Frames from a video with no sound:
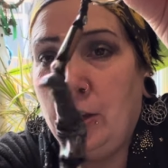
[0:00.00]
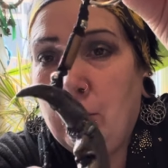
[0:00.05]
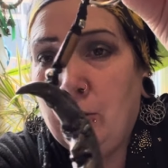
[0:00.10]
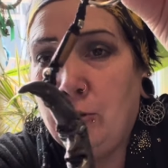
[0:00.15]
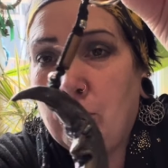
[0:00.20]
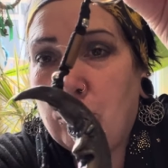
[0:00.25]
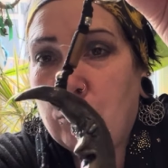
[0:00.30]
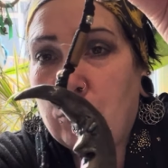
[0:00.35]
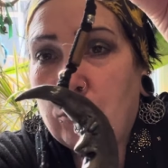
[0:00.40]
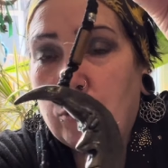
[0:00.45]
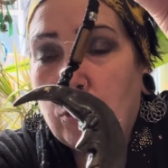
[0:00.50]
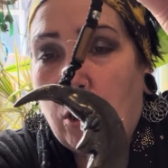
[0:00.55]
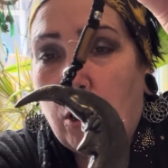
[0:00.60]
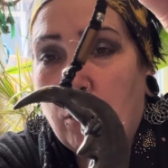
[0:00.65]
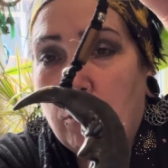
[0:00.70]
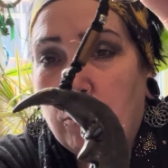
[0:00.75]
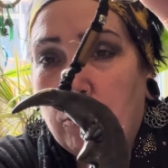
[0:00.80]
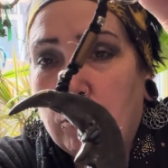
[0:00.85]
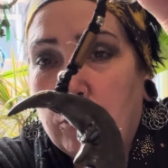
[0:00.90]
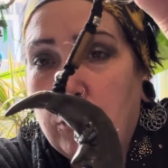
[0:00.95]

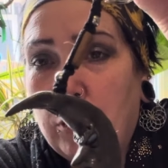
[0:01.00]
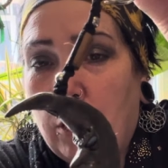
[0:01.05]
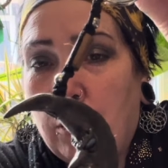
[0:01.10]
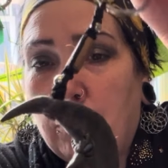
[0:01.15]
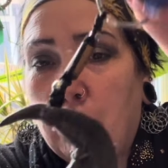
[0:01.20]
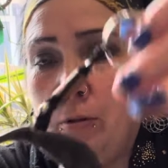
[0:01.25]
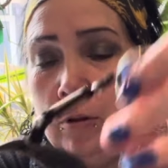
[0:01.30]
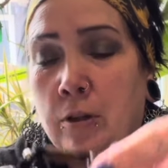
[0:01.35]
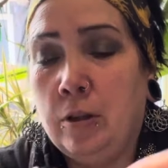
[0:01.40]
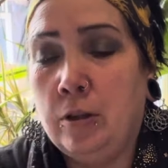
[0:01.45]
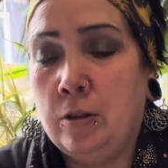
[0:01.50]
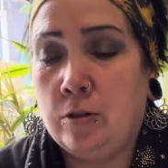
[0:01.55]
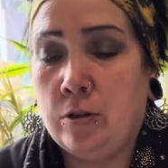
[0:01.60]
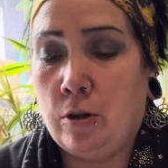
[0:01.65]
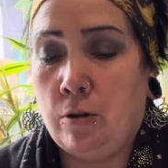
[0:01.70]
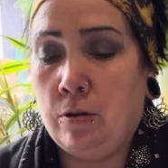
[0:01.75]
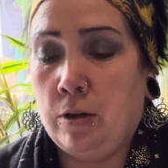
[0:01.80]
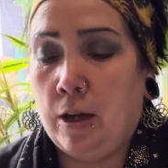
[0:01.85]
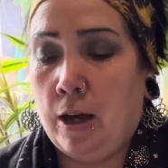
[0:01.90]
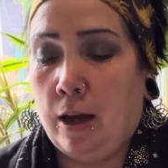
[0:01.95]
So cute.
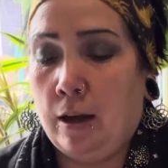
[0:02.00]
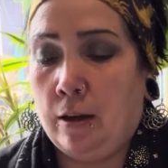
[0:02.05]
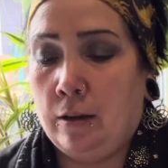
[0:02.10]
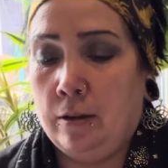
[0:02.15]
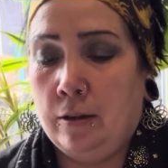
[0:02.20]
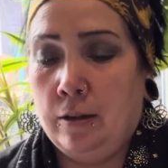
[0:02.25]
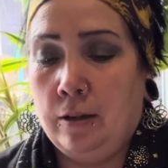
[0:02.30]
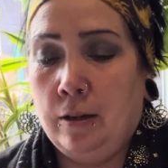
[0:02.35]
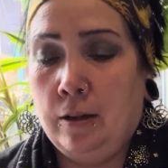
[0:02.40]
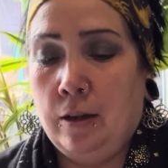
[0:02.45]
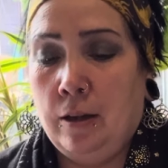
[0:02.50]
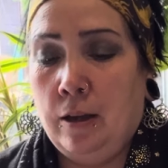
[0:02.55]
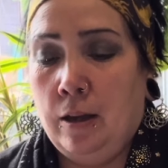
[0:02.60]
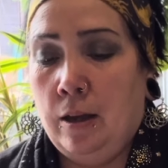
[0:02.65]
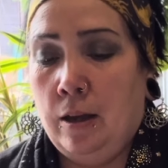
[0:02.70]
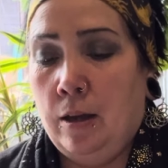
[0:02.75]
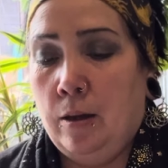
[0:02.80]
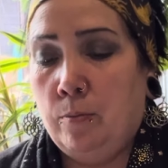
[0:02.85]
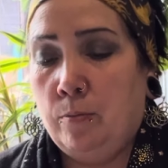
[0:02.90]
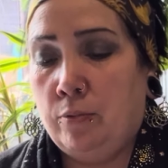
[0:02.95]
So yeah,
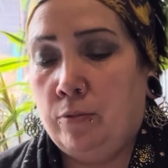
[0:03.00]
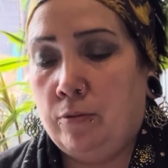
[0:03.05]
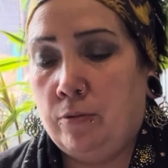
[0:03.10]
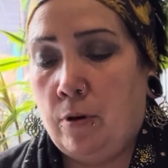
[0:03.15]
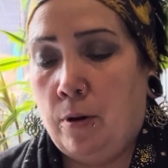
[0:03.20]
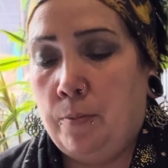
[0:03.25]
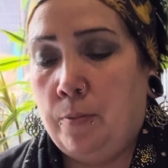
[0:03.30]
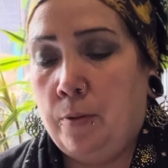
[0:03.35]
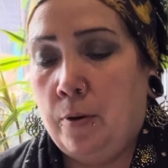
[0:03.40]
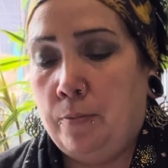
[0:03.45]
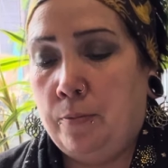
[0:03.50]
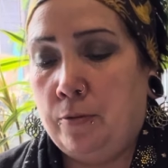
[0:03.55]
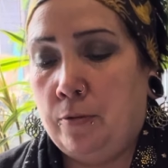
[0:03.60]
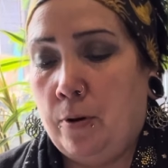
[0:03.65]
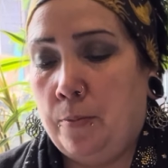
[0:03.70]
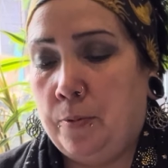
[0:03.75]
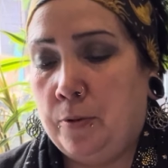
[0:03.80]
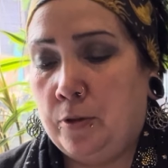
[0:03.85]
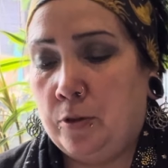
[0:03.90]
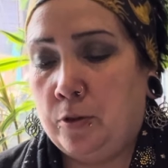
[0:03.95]
proper,
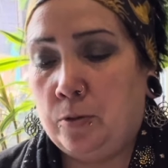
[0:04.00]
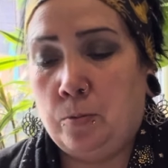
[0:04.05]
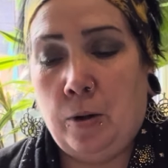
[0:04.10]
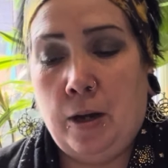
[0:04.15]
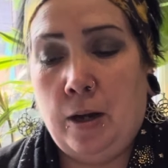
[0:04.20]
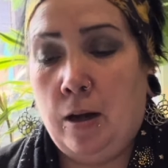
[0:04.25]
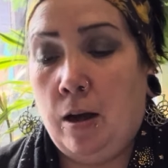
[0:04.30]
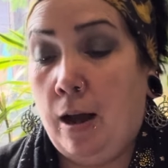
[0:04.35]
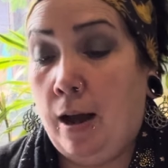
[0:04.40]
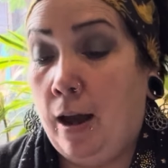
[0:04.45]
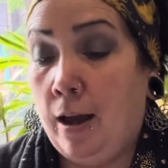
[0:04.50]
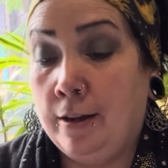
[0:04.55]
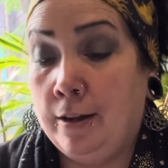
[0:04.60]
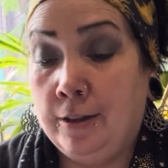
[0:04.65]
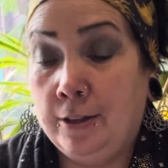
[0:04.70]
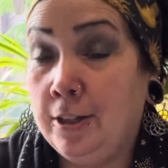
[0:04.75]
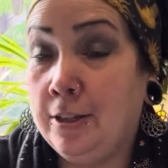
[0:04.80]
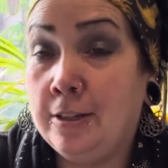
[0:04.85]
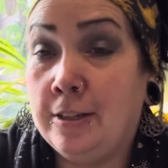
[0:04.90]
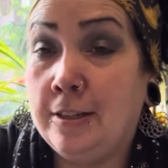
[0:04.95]
proper sweet. I
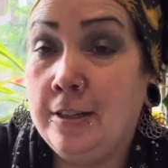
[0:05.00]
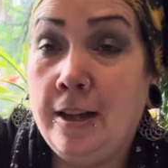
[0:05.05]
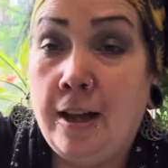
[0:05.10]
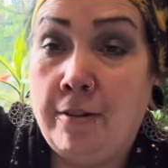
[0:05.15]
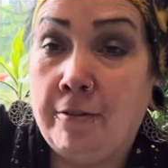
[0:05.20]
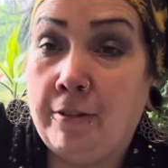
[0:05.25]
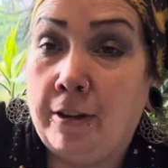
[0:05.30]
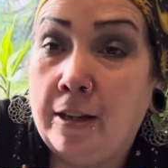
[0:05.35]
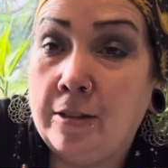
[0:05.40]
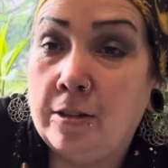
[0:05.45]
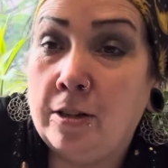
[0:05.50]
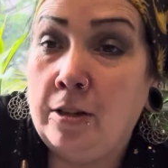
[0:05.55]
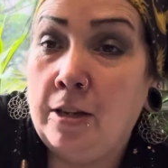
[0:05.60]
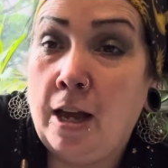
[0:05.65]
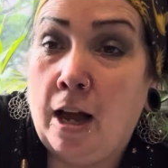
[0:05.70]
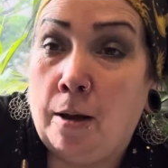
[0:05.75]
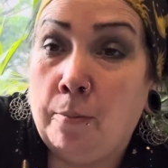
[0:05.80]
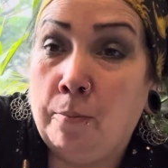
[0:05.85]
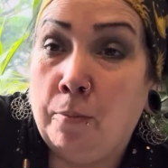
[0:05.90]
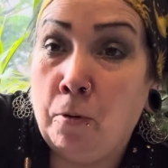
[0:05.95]
just love it. So
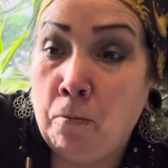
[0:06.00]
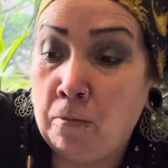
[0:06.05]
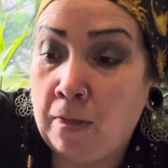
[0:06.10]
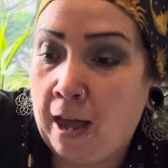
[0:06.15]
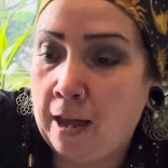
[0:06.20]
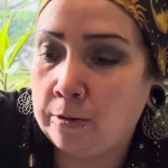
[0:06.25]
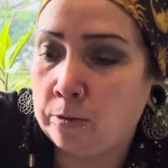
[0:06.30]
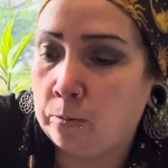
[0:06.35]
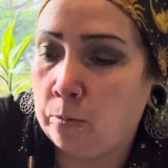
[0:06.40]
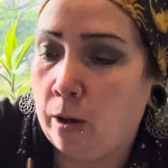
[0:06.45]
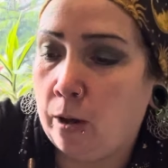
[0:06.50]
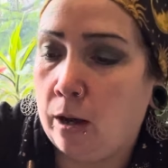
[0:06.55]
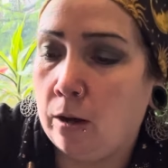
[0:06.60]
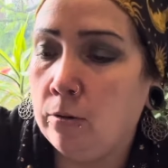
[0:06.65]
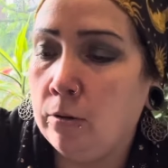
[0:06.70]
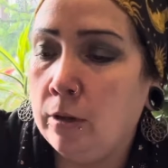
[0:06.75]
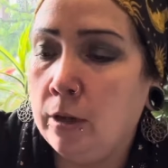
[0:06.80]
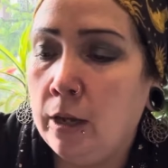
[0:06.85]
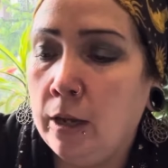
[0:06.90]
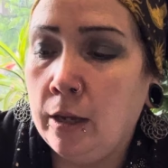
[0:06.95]
yeah, I bought that as
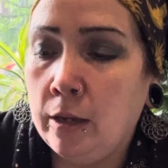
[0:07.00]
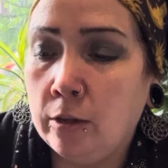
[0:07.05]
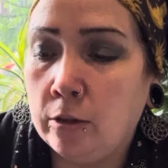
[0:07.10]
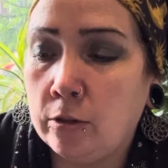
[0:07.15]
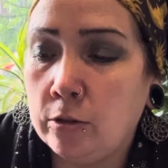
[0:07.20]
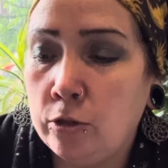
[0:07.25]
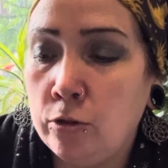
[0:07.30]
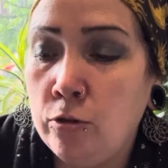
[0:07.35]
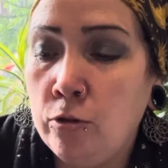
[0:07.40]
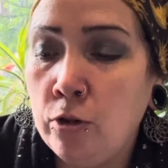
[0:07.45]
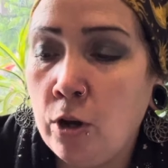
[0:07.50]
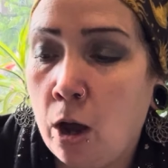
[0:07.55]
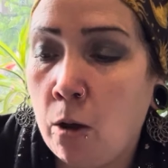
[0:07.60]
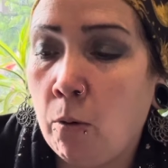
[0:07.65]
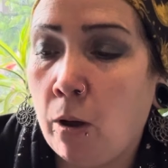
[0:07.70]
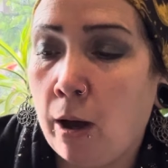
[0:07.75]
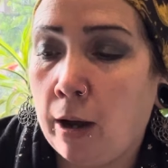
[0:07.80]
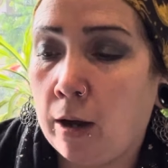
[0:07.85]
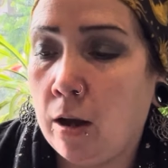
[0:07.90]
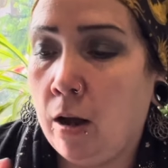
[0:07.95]
well. Because you know
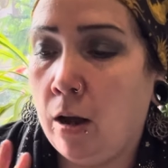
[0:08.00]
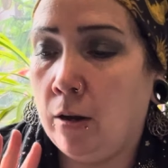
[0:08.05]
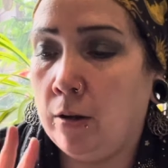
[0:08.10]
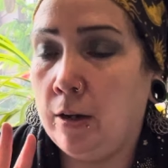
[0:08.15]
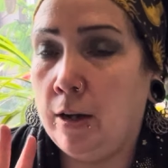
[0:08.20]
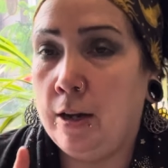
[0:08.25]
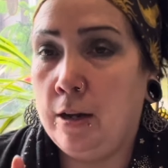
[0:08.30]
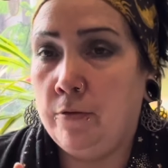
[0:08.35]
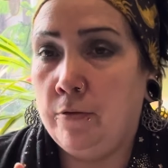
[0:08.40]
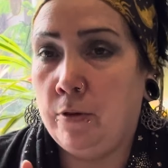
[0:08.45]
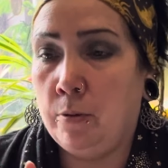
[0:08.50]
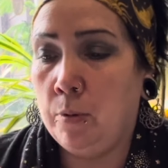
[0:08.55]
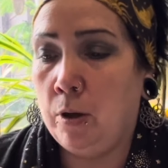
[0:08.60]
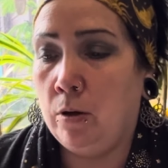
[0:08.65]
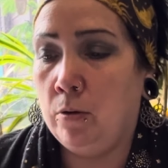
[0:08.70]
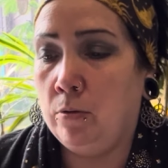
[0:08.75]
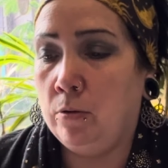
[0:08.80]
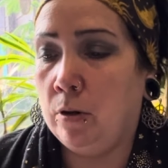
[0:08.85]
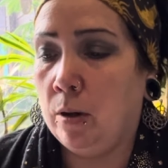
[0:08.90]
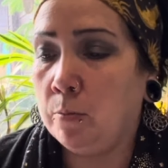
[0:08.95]
I can't leave a
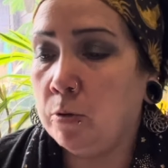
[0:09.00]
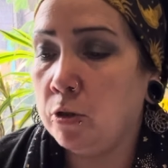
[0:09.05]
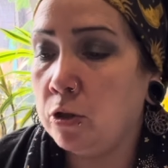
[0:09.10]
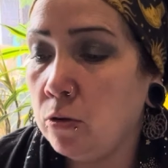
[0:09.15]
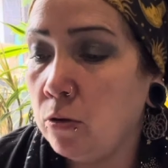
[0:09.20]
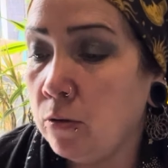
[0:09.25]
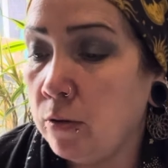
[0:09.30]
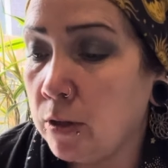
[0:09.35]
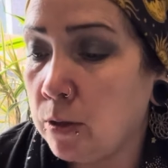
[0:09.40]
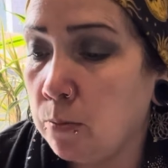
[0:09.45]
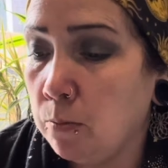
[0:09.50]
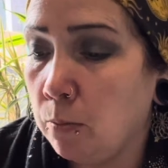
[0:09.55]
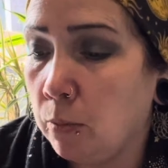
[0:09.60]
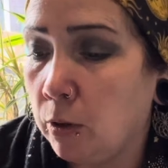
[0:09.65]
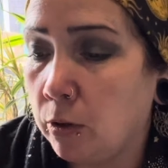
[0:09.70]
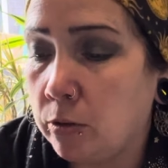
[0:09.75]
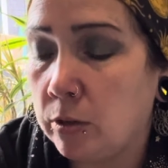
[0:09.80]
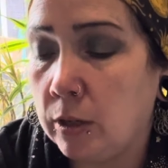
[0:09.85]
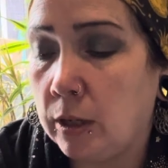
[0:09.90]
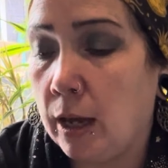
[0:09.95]
moon. I'm sure it's
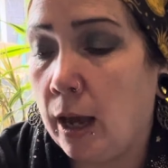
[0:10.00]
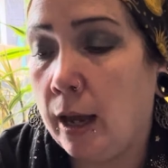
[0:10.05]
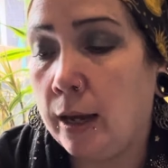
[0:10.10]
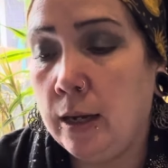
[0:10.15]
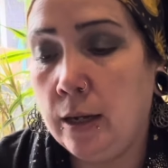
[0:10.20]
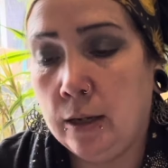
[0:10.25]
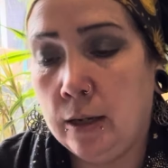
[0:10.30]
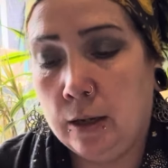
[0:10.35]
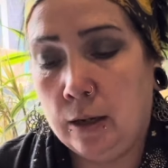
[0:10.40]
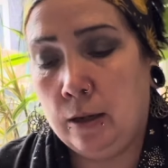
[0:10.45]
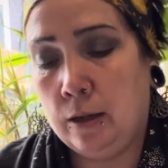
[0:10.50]
moss agate.